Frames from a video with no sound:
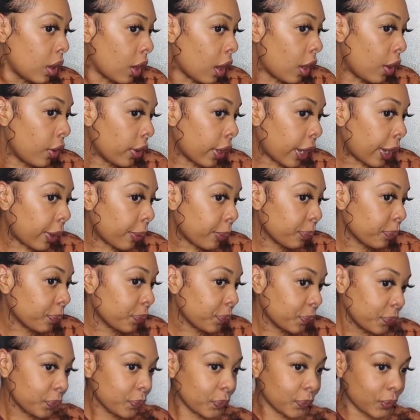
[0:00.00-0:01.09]
Okay.
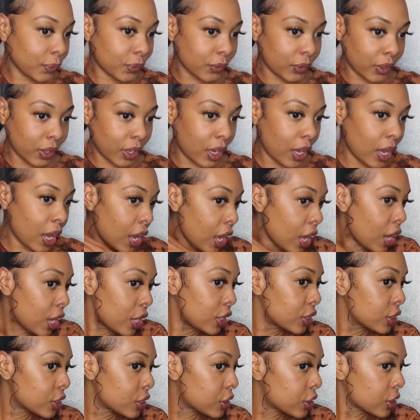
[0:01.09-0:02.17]

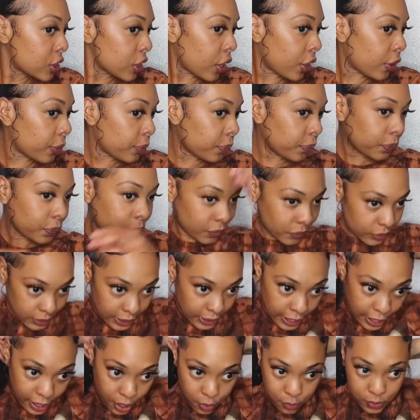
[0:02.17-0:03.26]
So
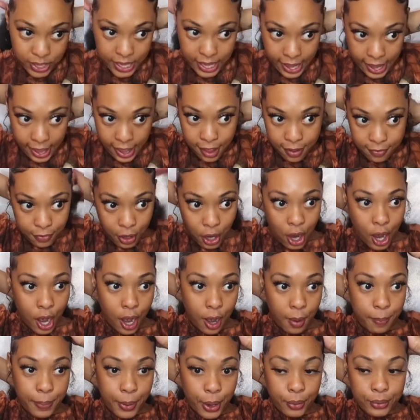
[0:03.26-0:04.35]
now we have
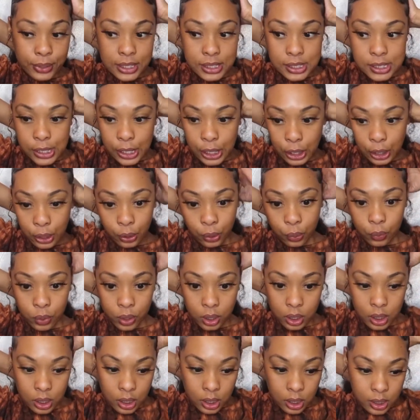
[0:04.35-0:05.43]
our ponytail
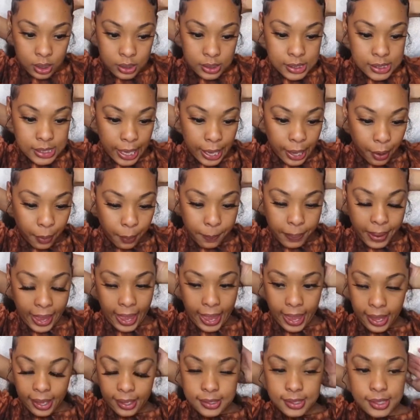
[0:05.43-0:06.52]
down
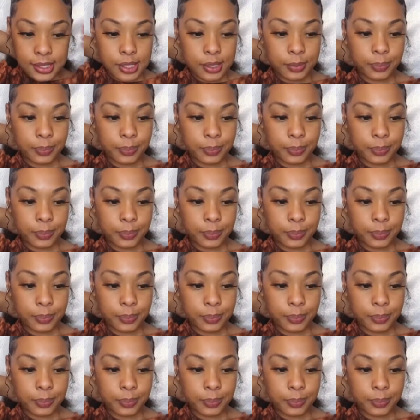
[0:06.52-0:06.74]
pat.